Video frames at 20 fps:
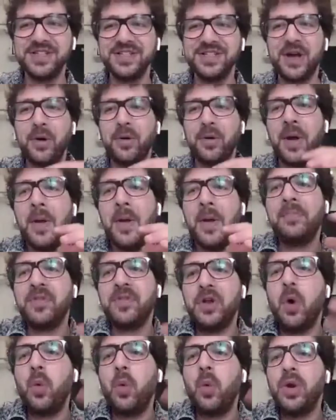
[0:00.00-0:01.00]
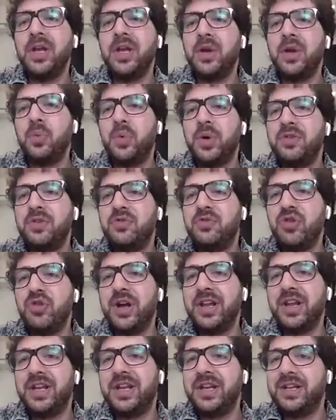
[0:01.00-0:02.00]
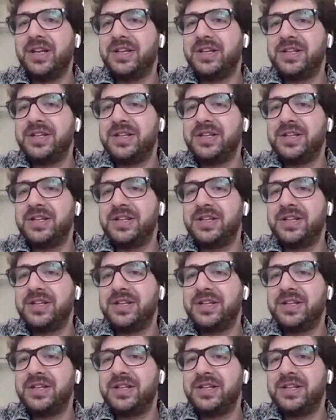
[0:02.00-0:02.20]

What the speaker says: So, we really